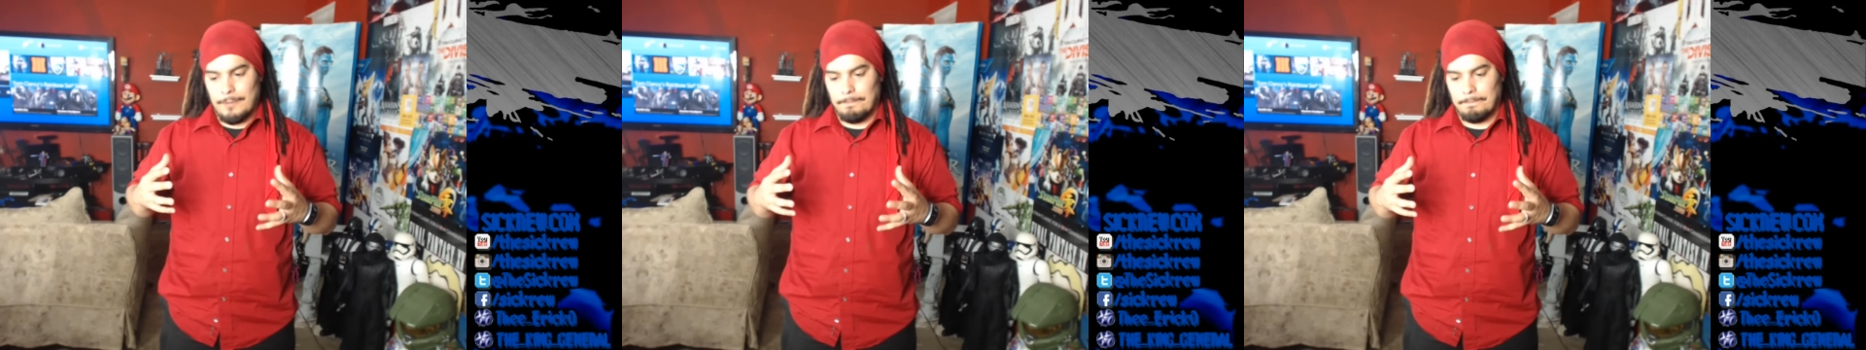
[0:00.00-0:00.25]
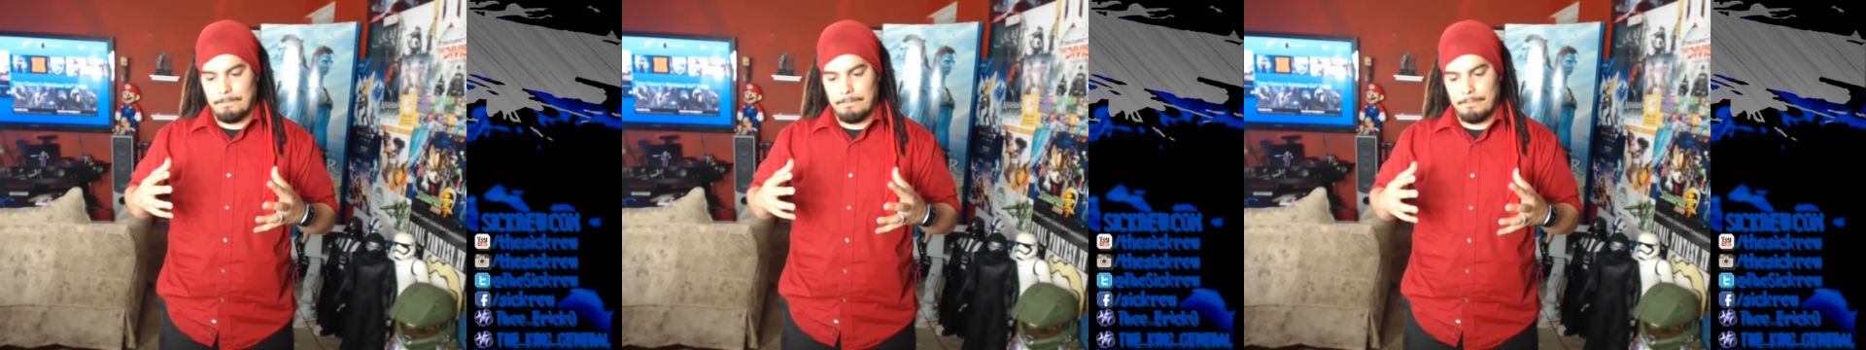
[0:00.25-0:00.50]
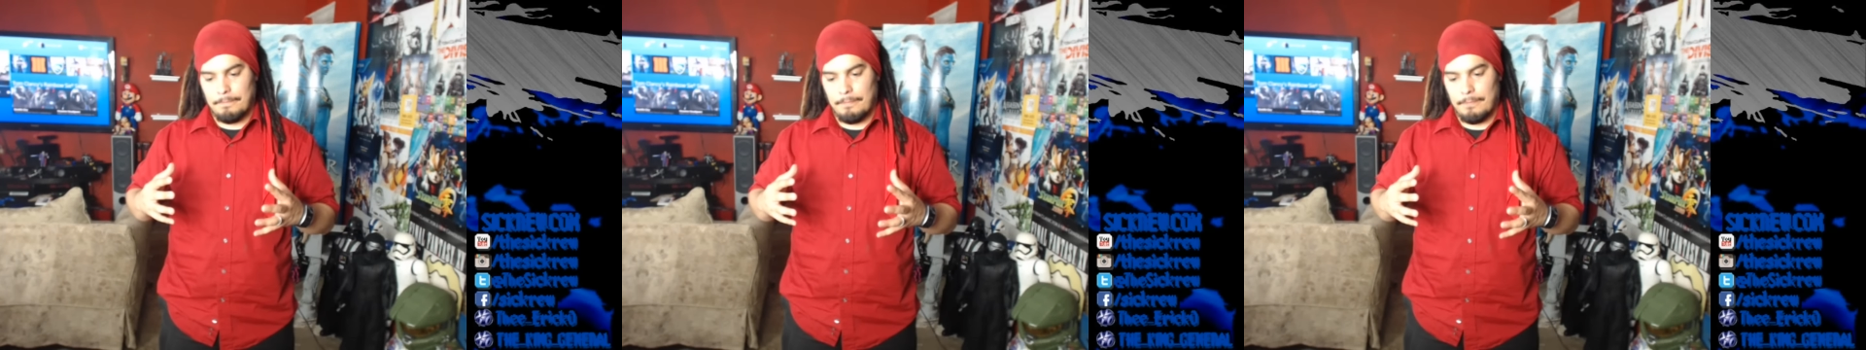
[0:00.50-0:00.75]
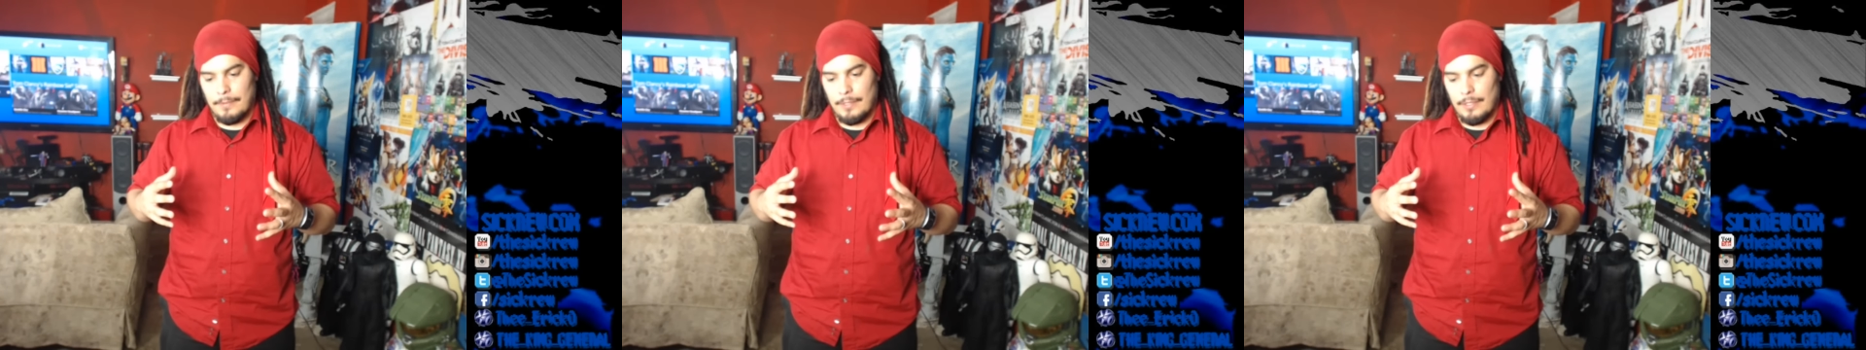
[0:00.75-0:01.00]

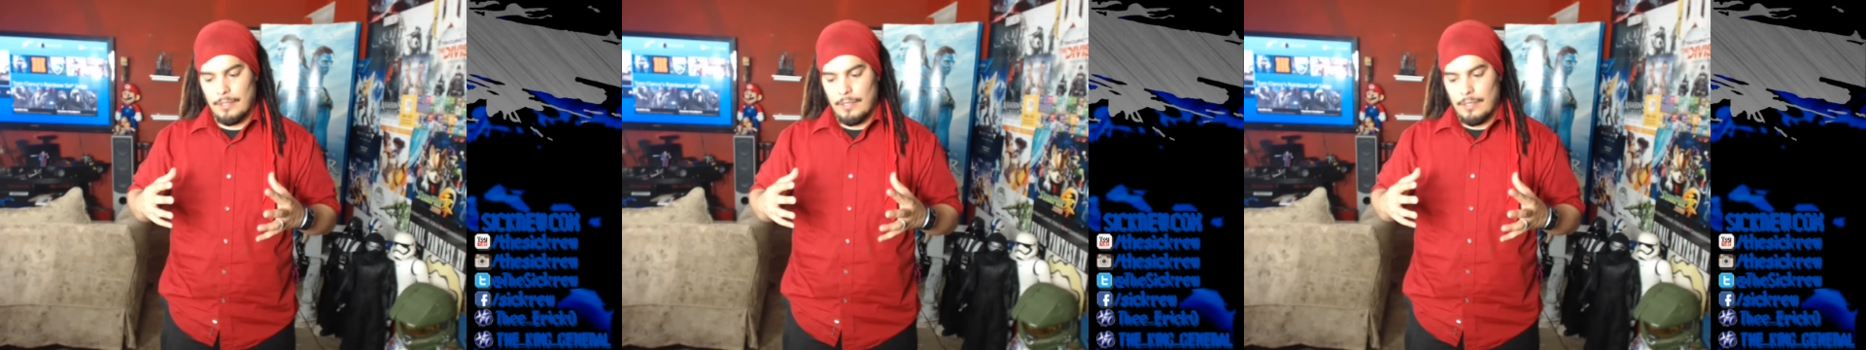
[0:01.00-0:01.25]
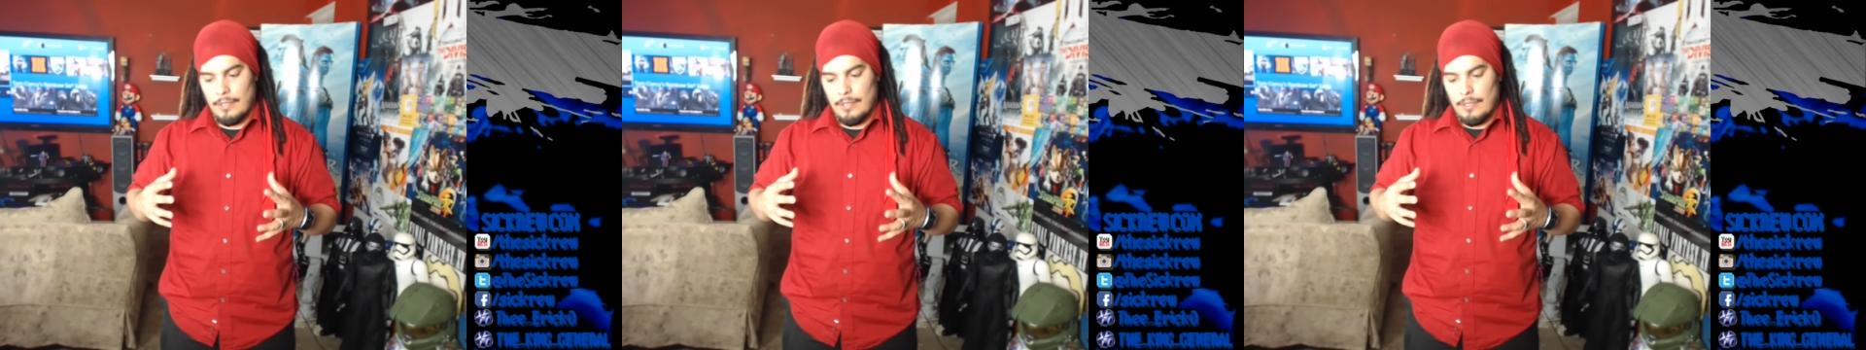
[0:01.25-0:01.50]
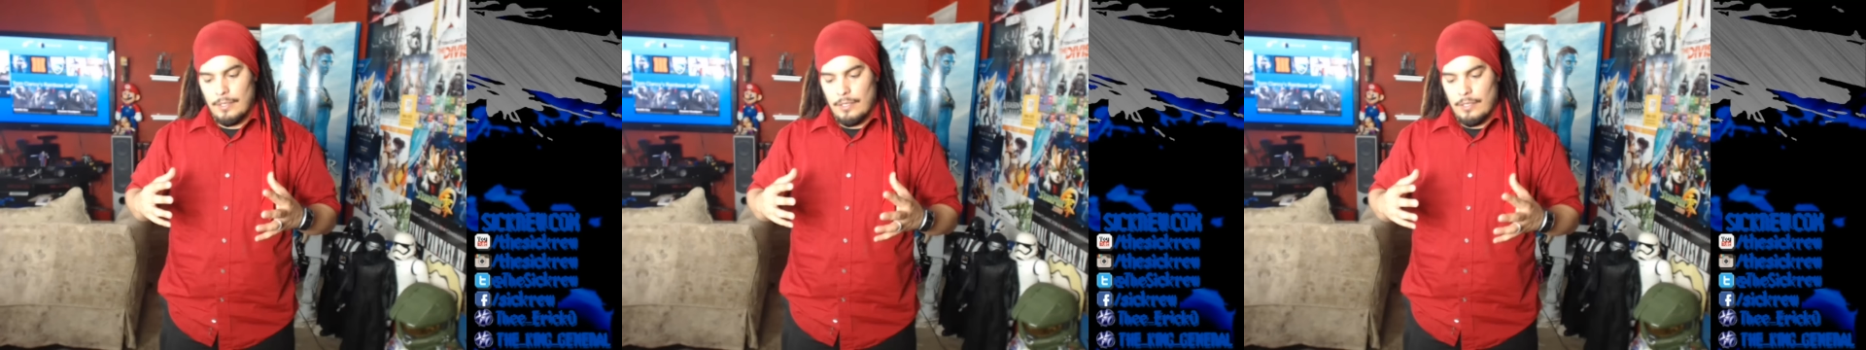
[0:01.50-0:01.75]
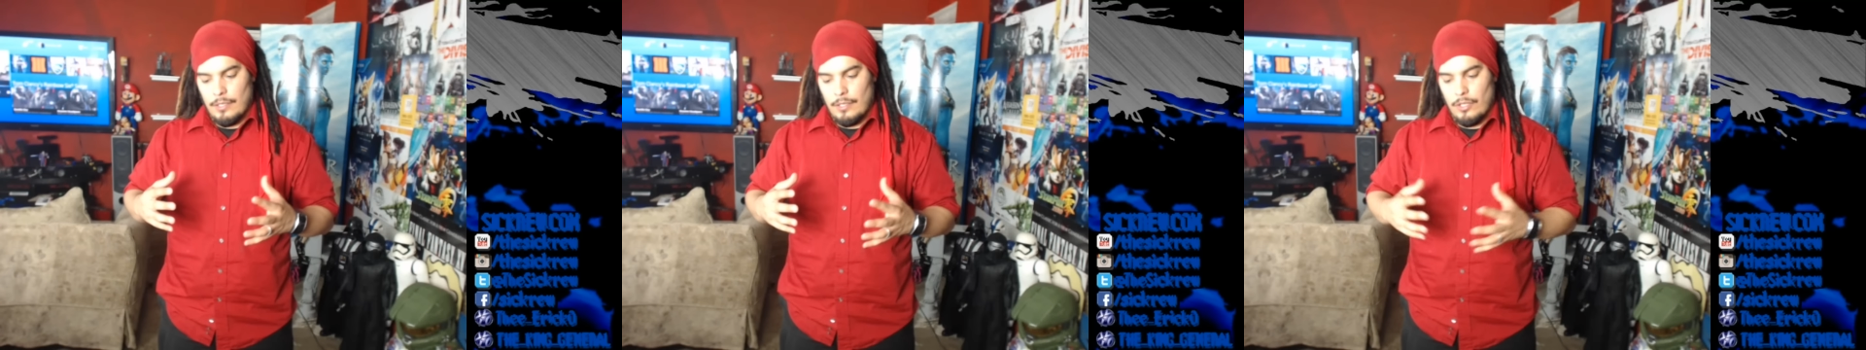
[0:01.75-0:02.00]

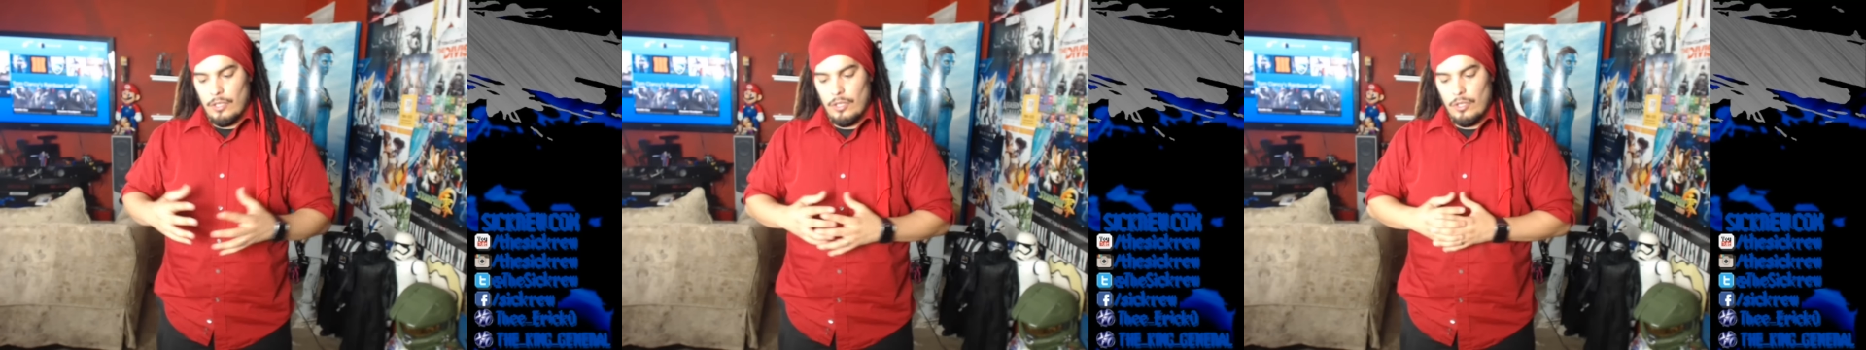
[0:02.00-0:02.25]
No one is speaking in this clip.